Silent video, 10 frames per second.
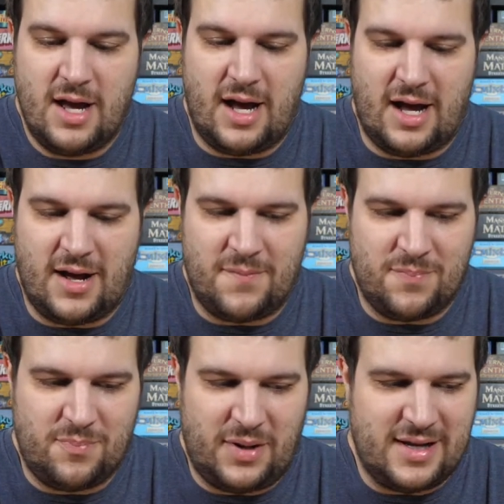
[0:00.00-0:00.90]

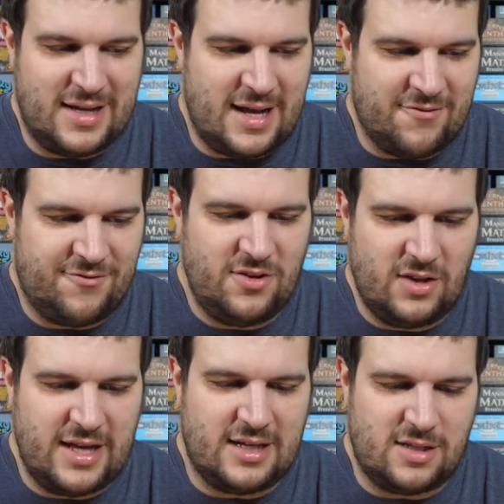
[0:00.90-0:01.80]
But I feel
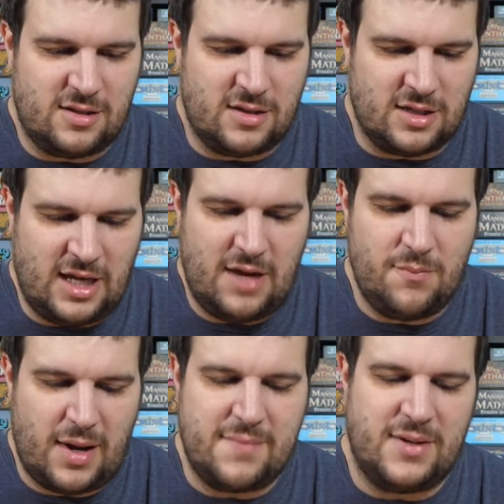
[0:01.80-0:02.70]
like the
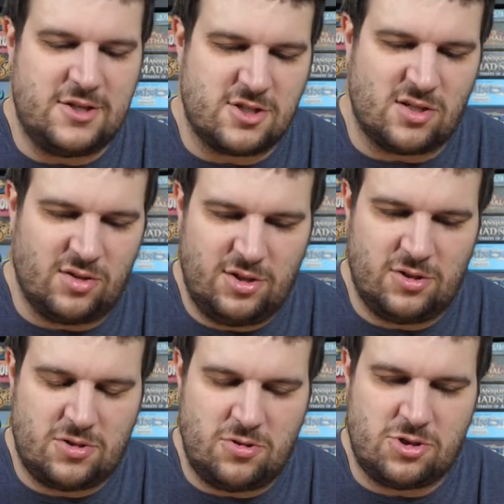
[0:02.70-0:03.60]
game might be just a little
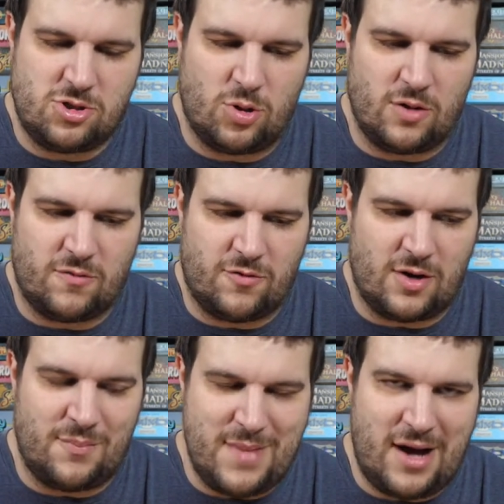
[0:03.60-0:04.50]
too short
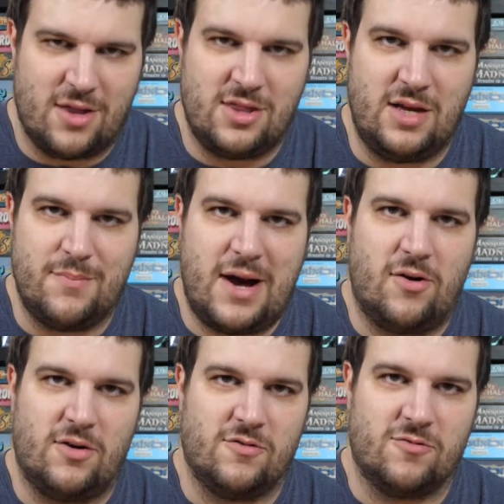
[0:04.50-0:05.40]
for the
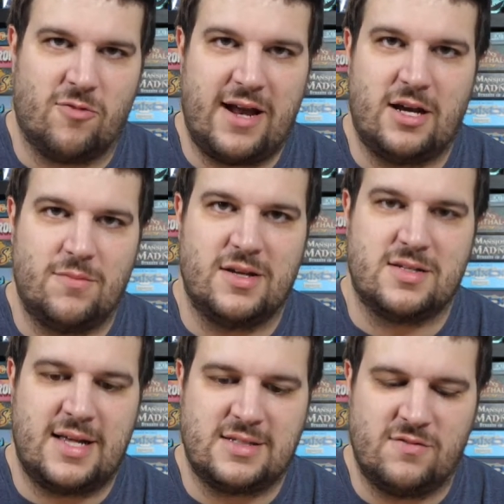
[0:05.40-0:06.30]
amount of
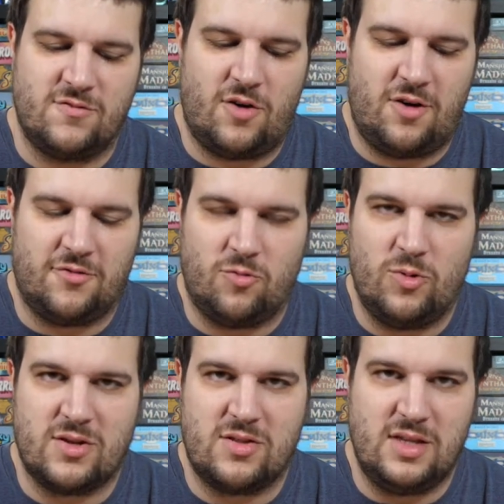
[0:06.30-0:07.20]
randomness that's involved
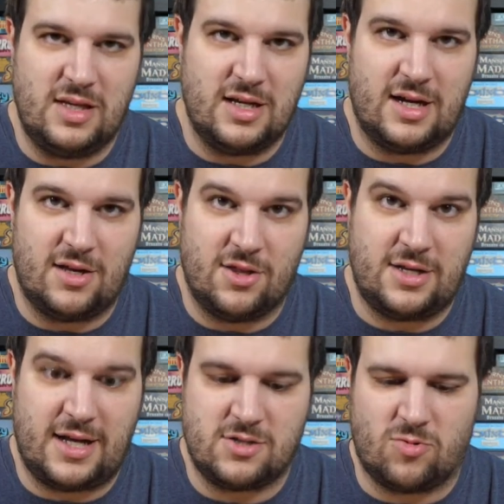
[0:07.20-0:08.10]
with the
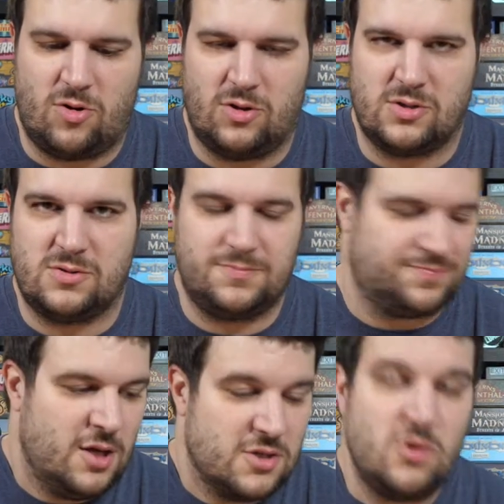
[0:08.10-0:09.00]
dice rolls.
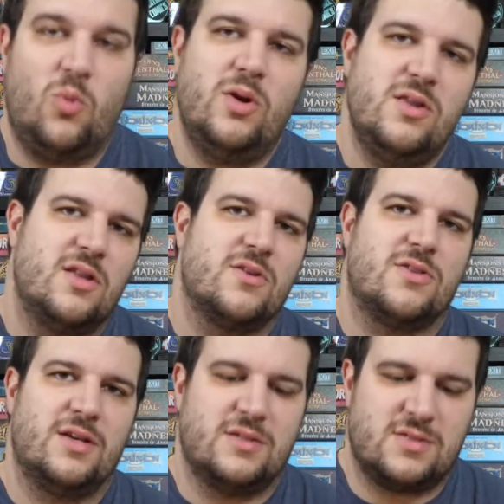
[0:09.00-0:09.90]
So one of the other
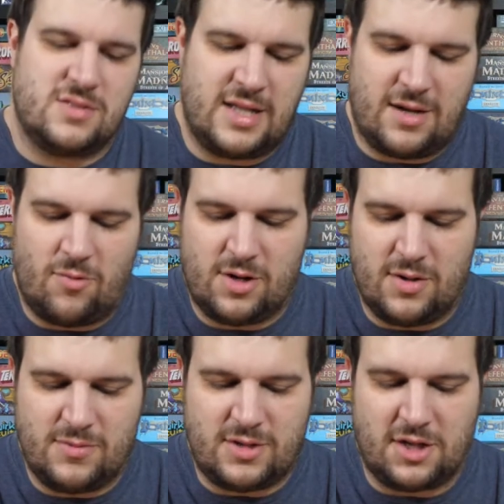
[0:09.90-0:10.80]
things that I
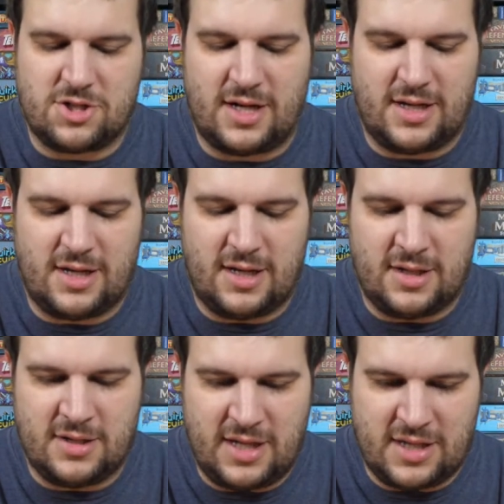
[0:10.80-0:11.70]
wanted to touch on
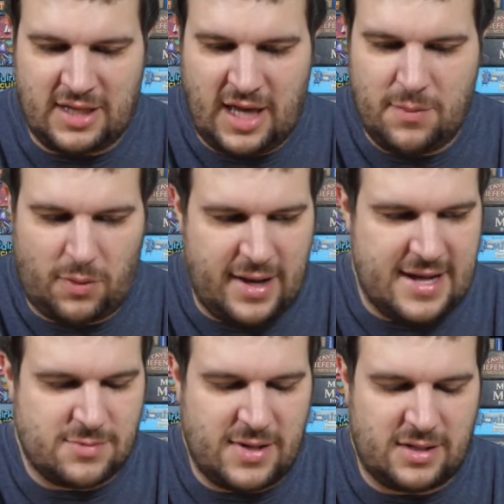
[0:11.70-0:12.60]
in the gameplay
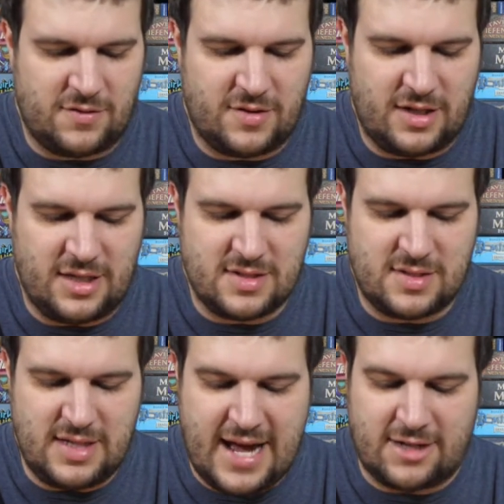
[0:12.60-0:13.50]
aspect of it is
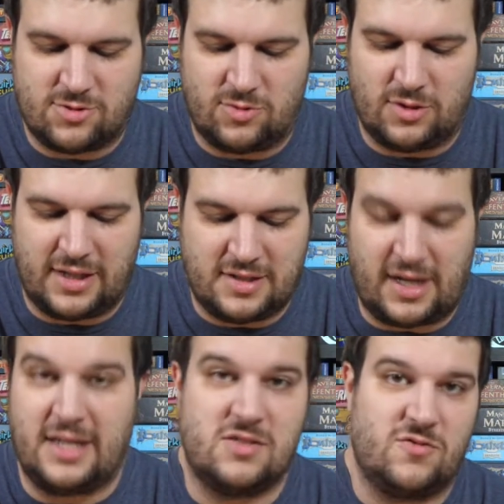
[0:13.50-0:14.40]
the actual like
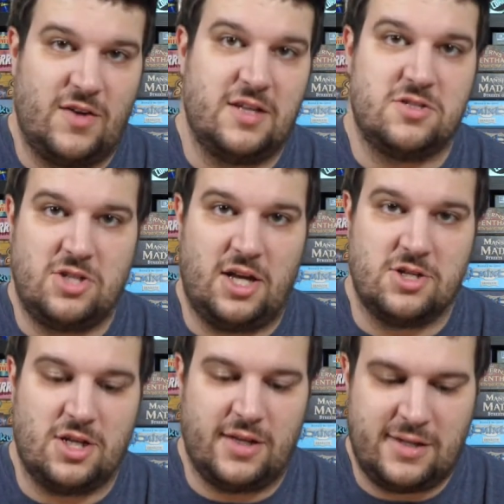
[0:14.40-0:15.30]
dice face
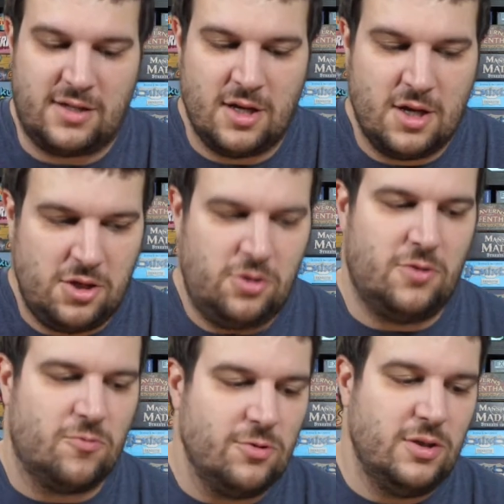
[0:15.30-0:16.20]
changing. Like, you
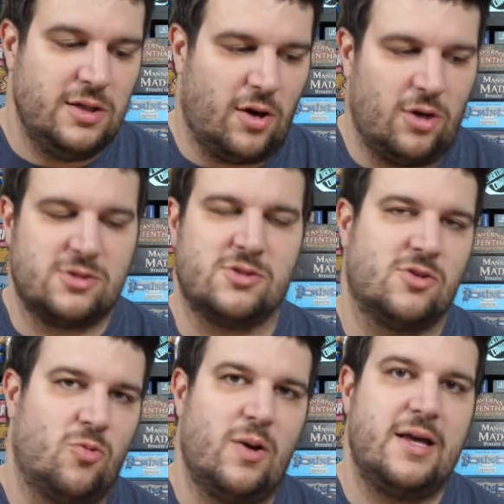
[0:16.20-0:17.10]
can really alter
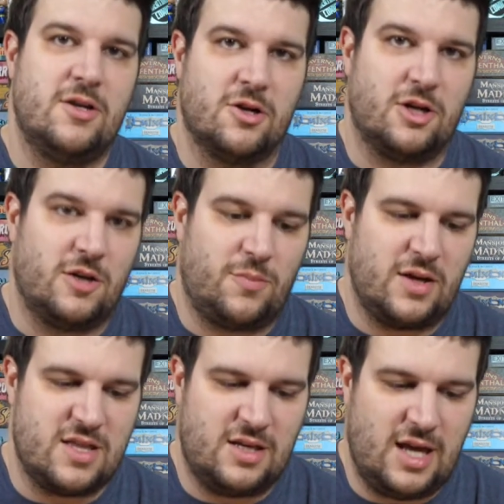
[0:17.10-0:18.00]
the way you're going to play
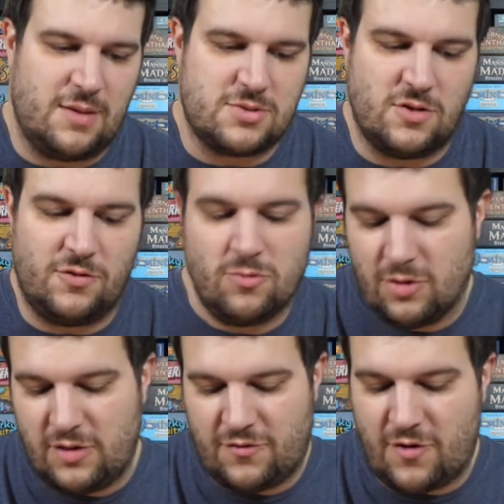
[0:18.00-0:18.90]
the game. So if you
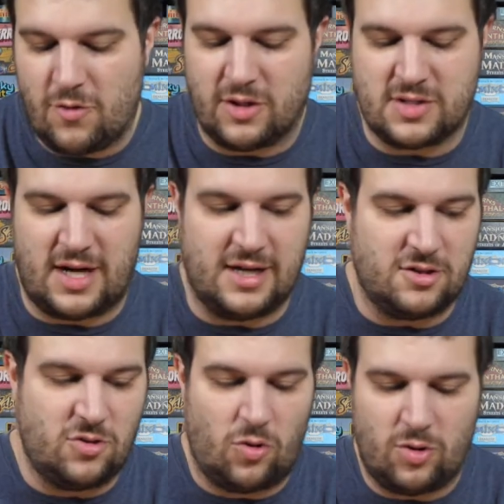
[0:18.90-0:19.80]
really focus
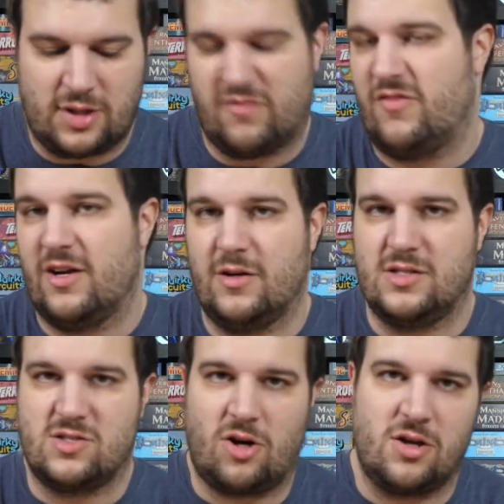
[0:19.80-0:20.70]
on gold at the very
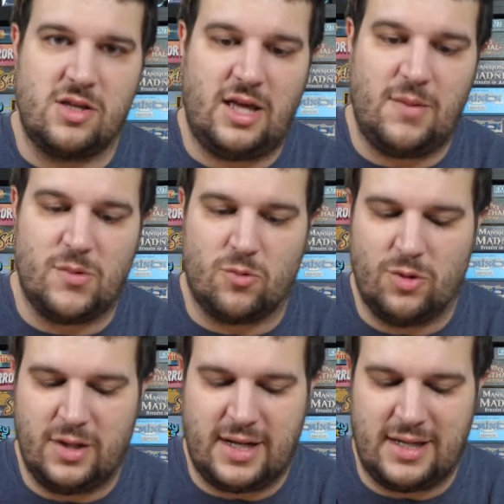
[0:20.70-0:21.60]
start of the game and
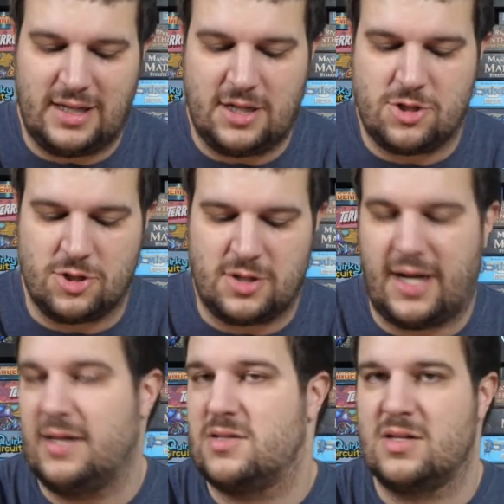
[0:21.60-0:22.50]
really kind of get your
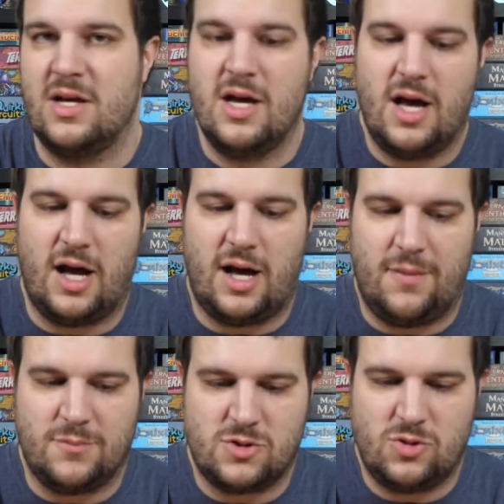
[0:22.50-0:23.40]
dice
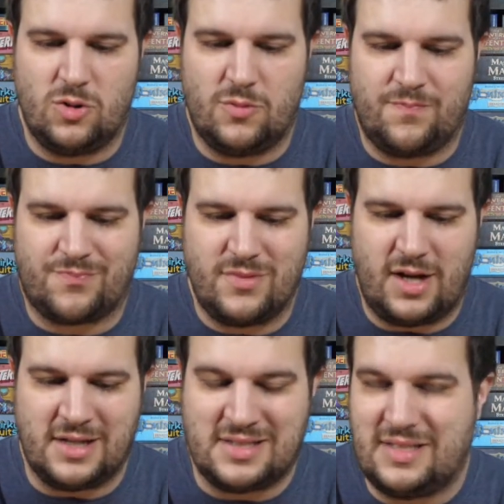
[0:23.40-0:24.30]
to
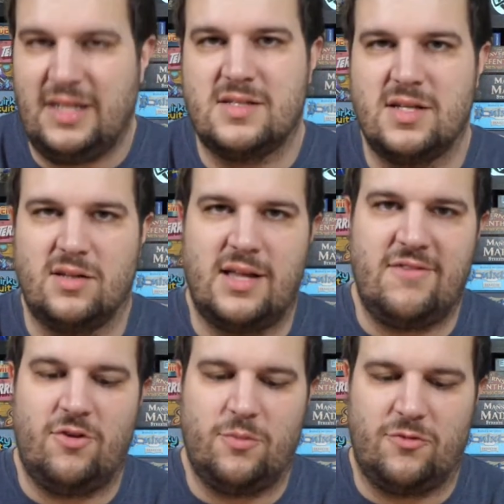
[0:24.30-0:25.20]
a decent
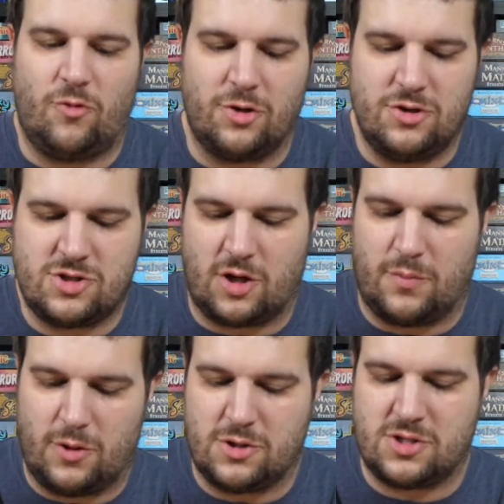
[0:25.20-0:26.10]
level before you start
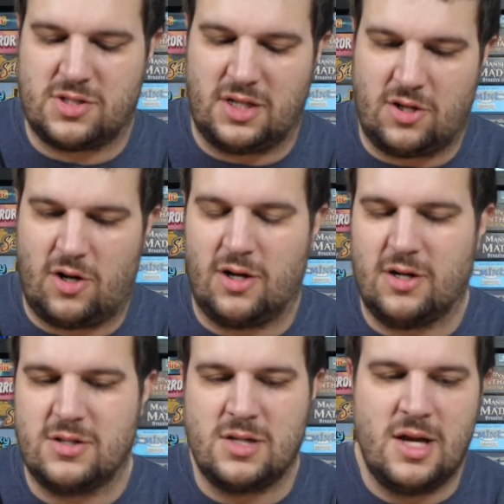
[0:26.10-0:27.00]
purchasing
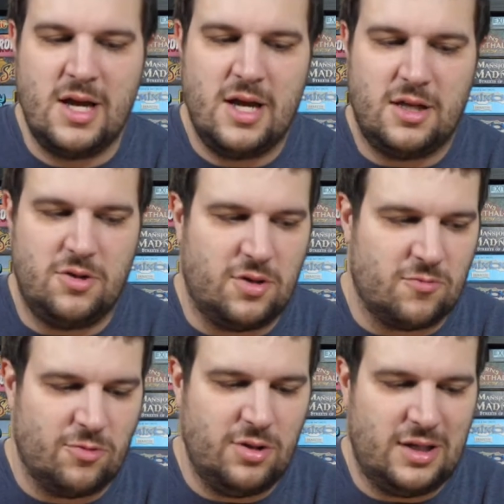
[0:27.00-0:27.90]
cards, you
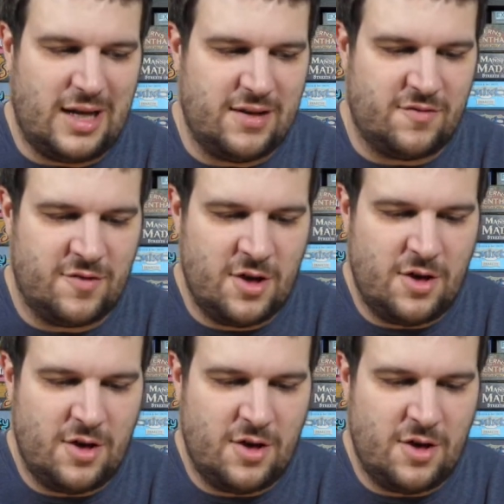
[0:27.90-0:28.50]
can really kind of